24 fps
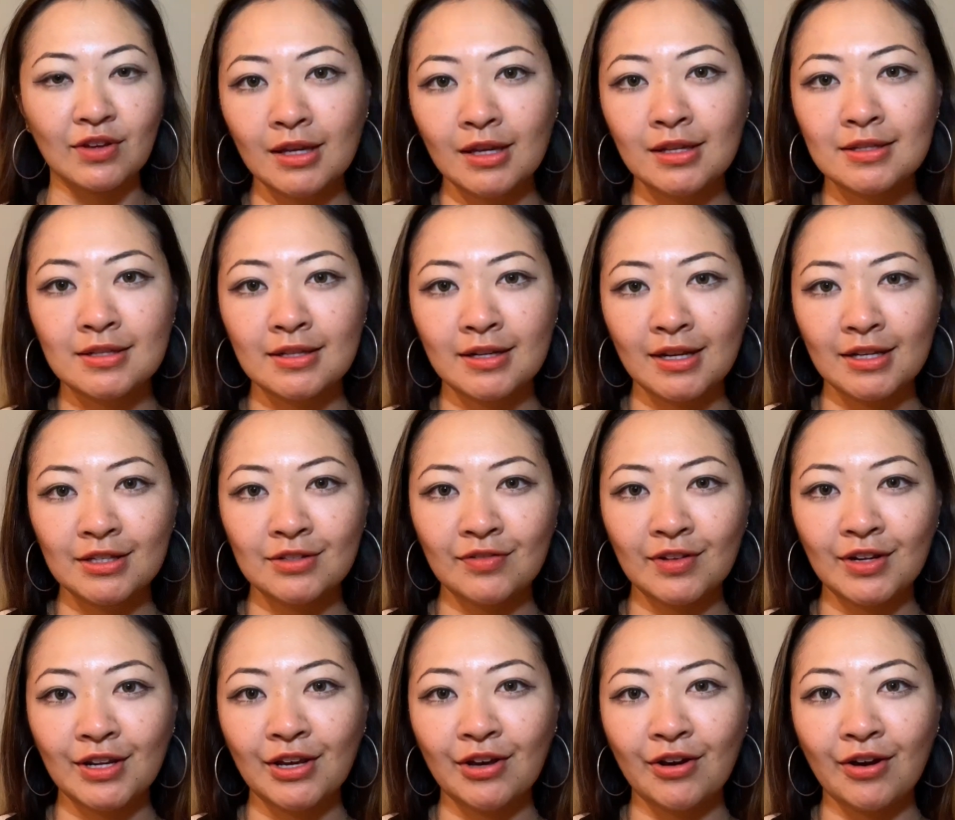In today's
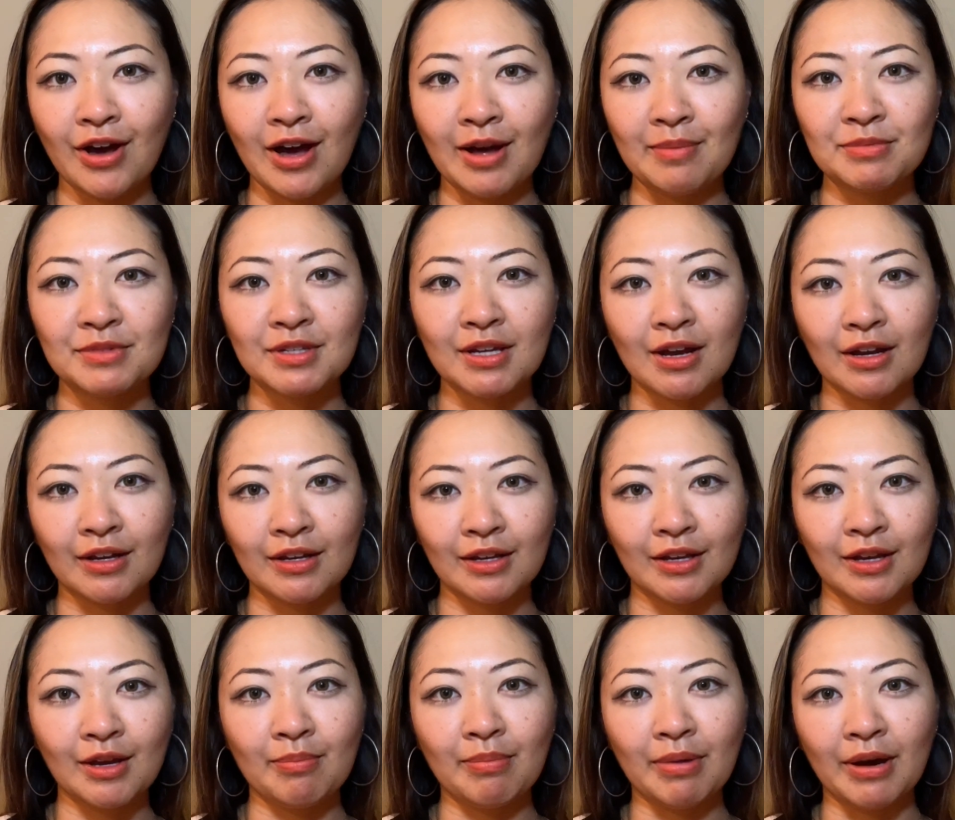video, I'm
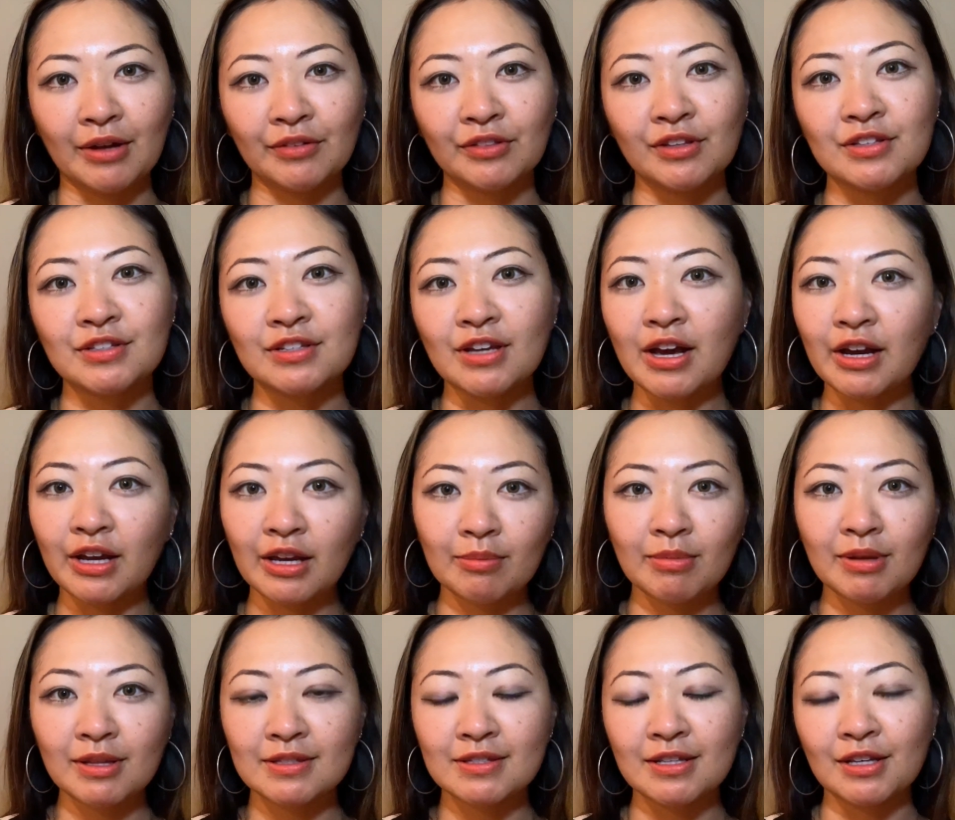talking about the
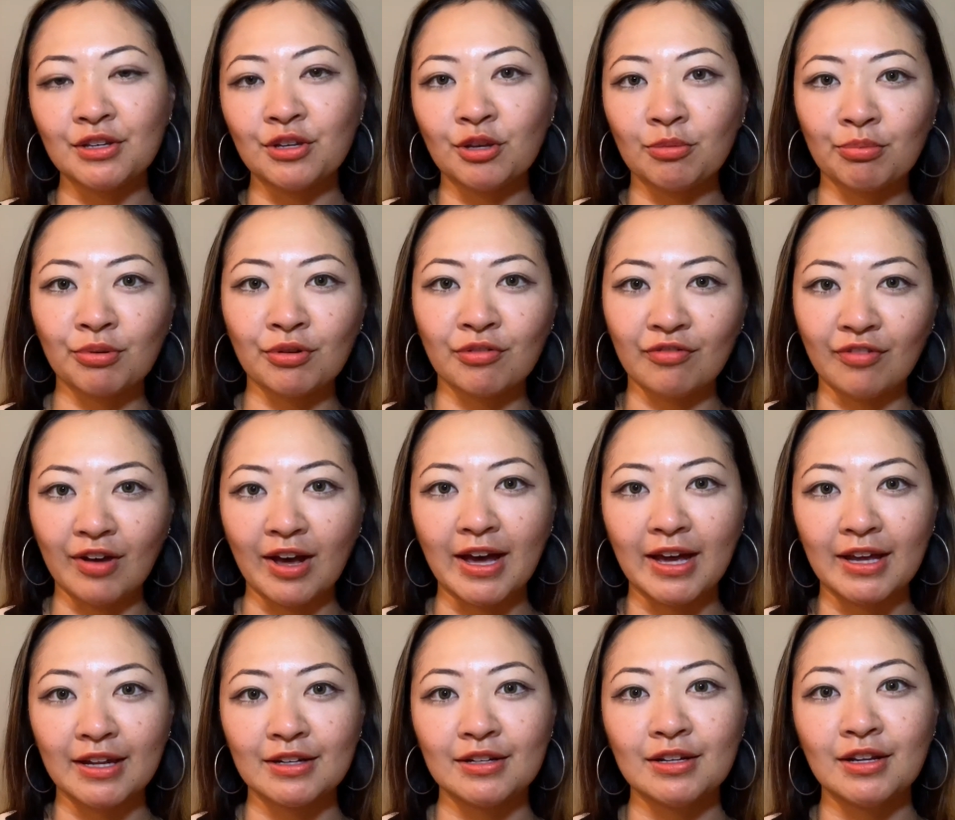documents that you'll
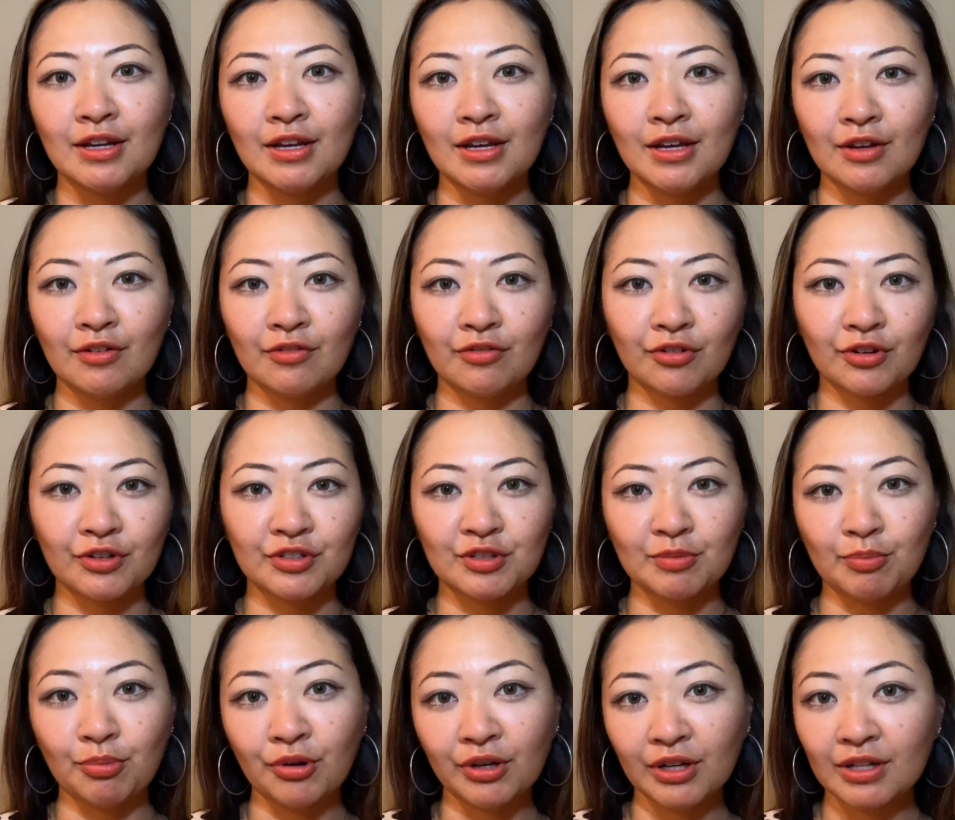provide for
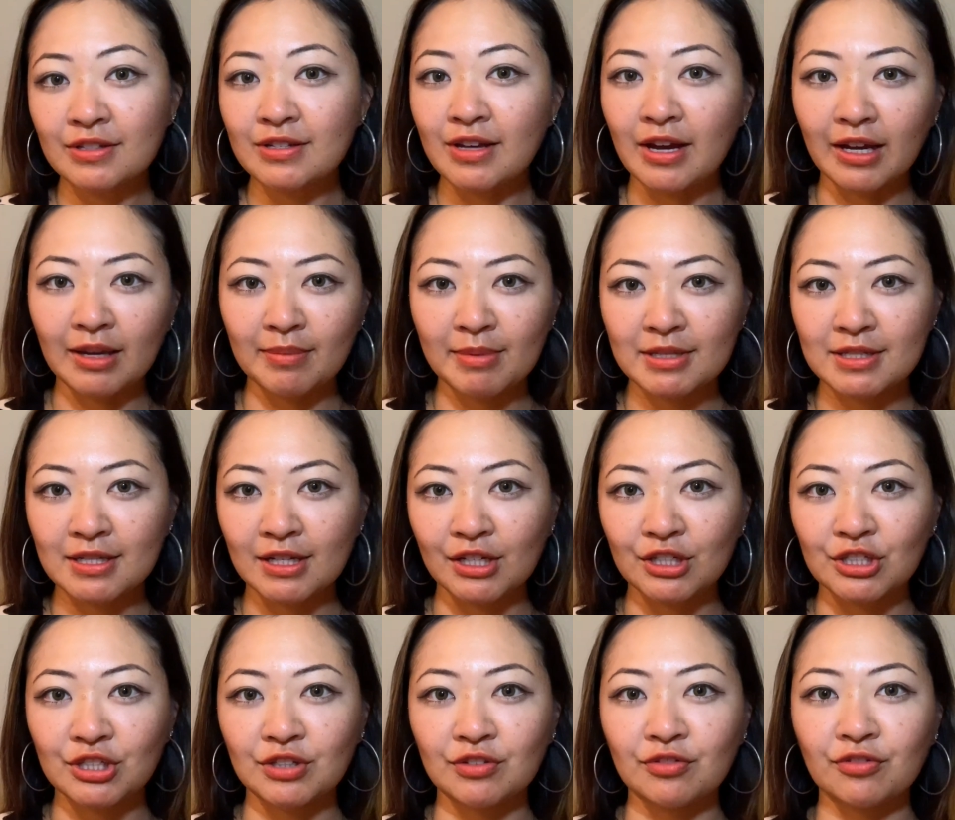supporting
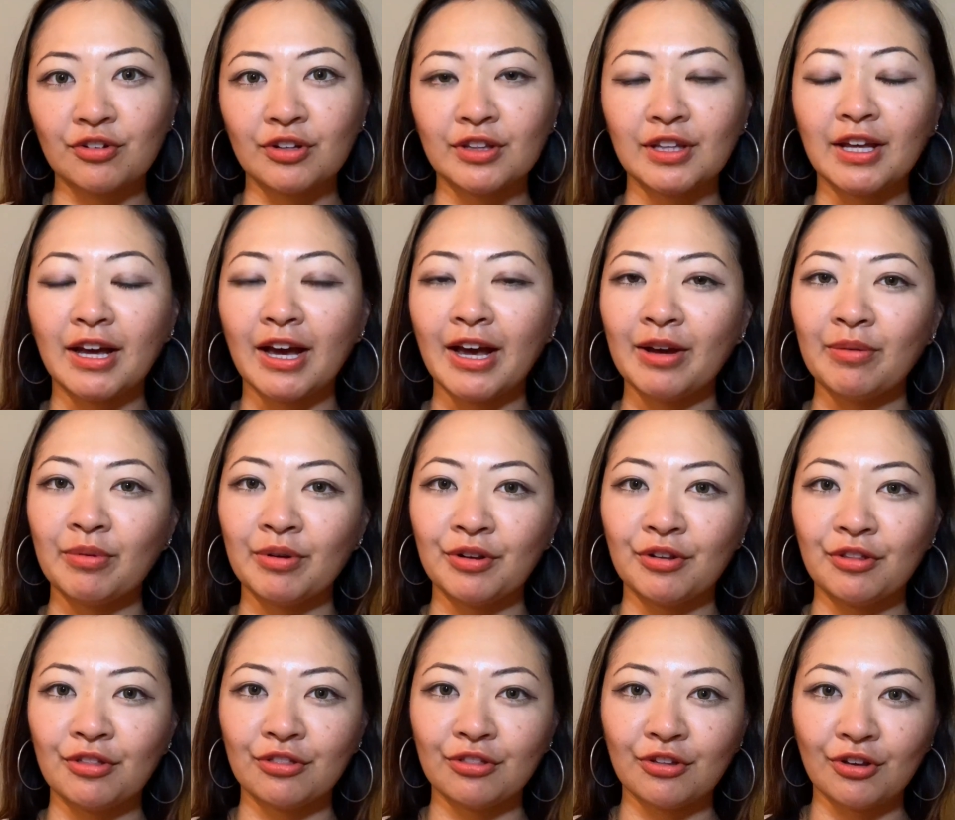documentation for the
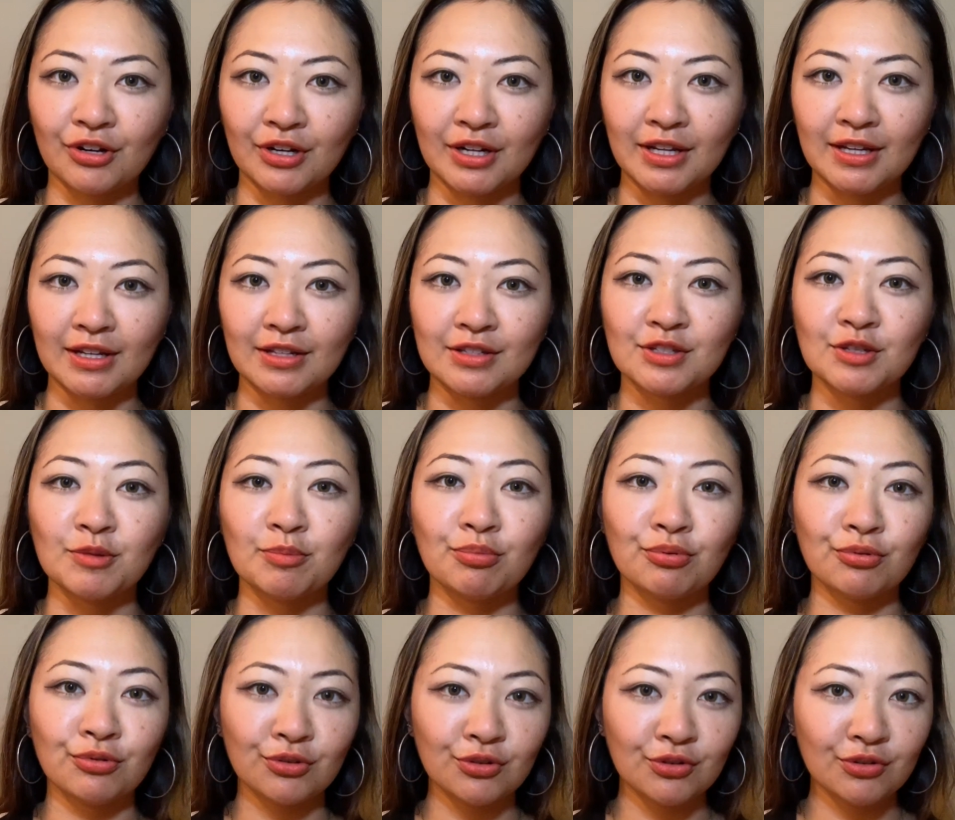I-130 to
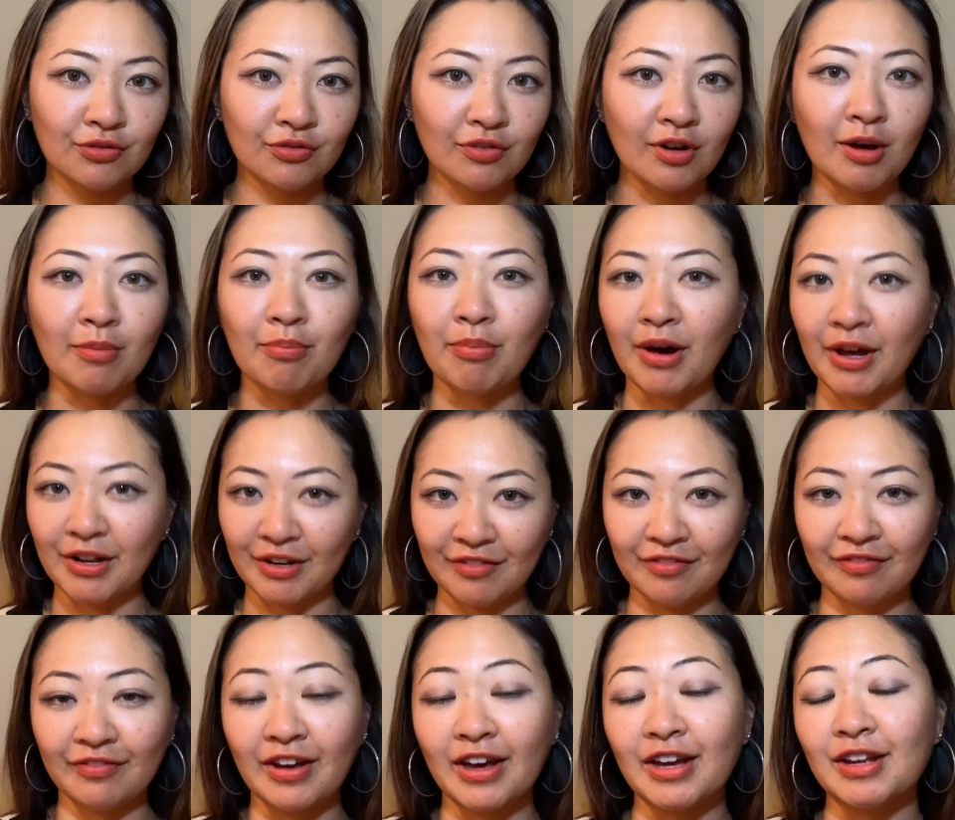prove a bona
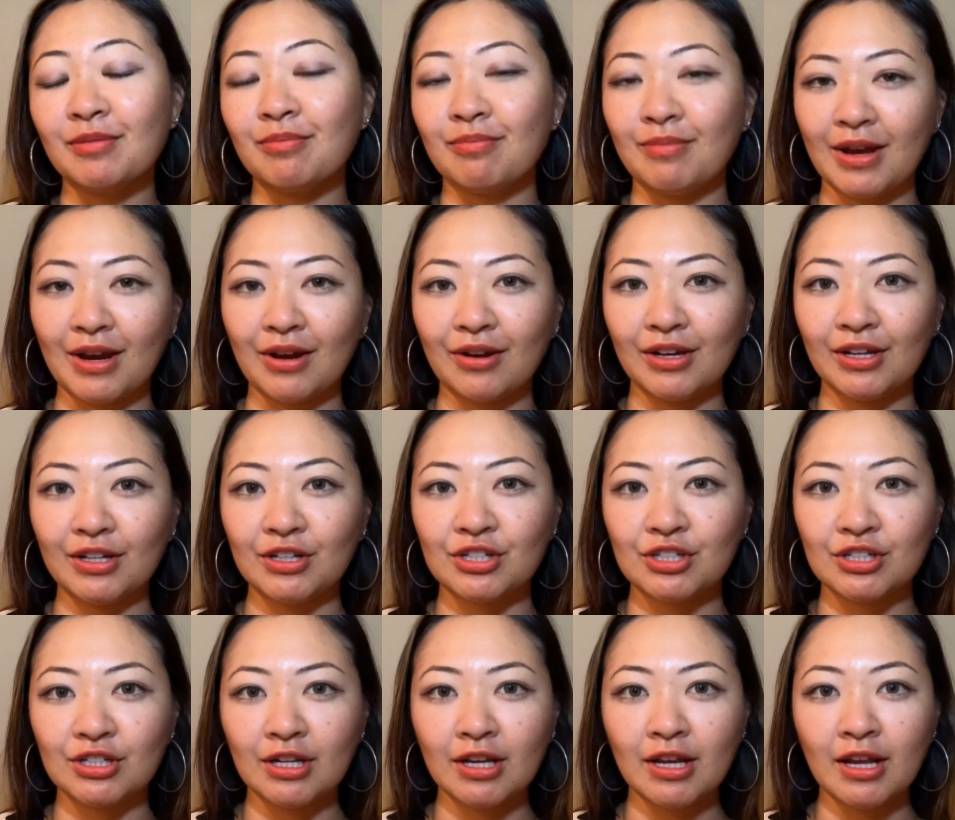fide
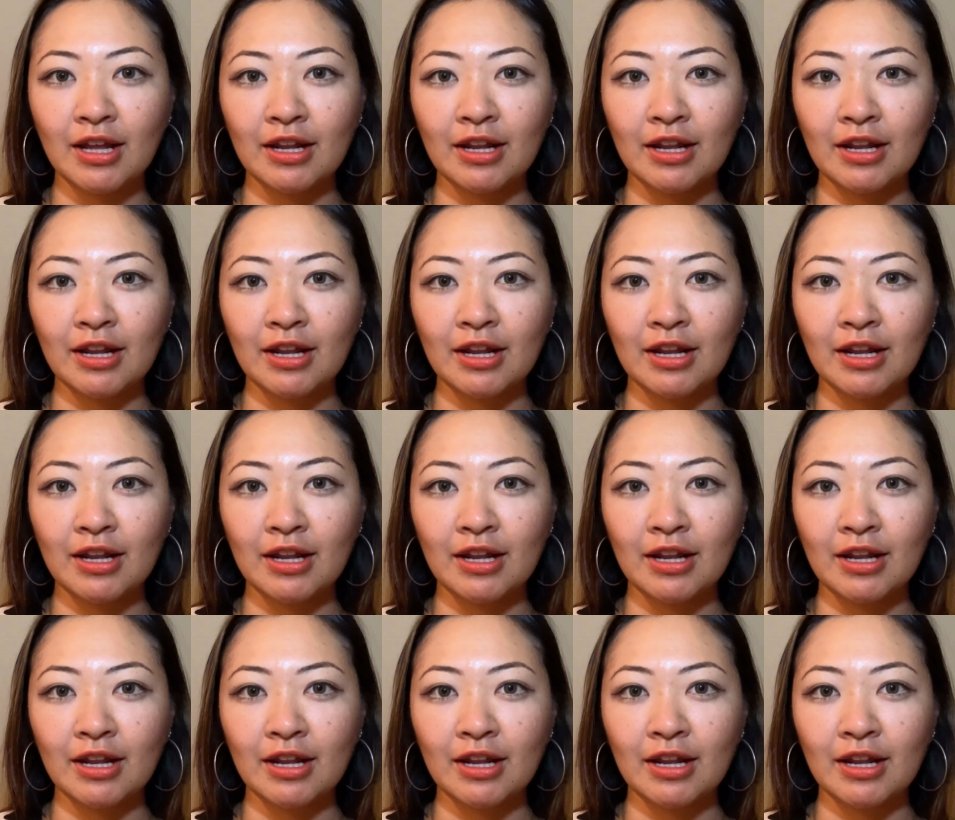marriage.